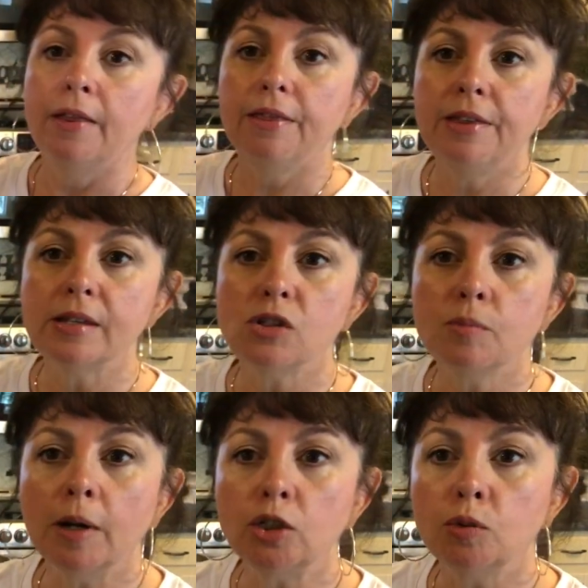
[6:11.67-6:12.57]
this
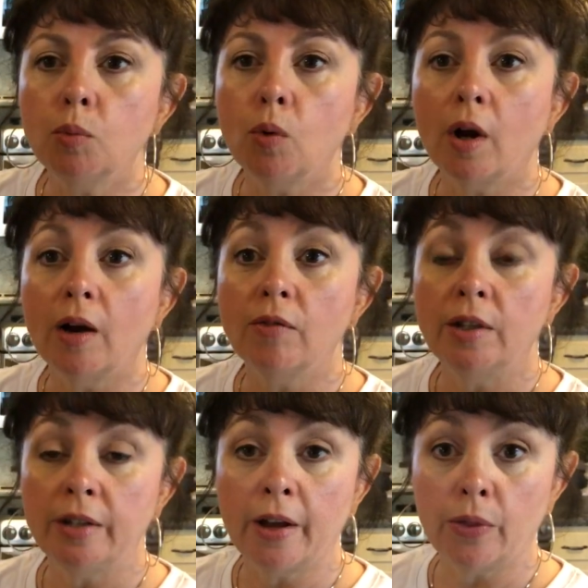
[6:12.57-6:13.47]
much more of
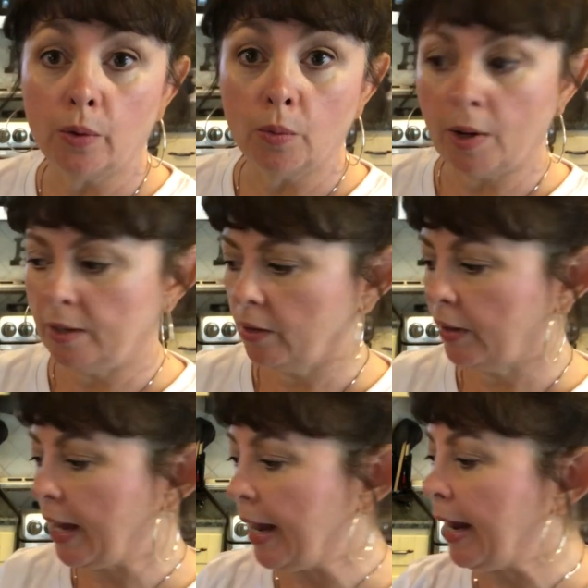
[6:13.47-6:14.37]
another one,
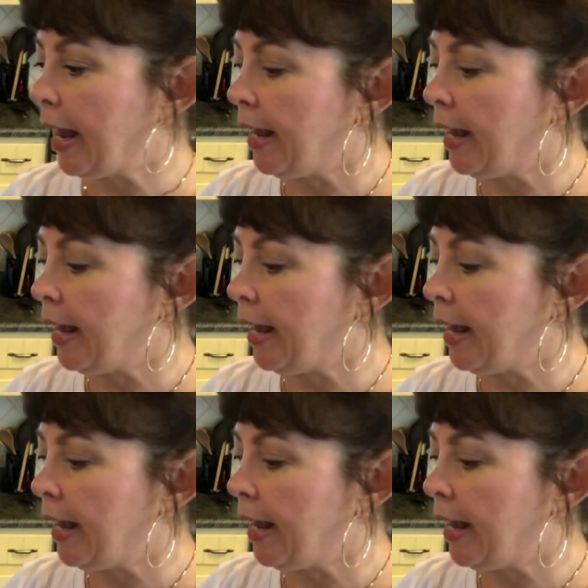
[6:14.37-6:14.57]
okay?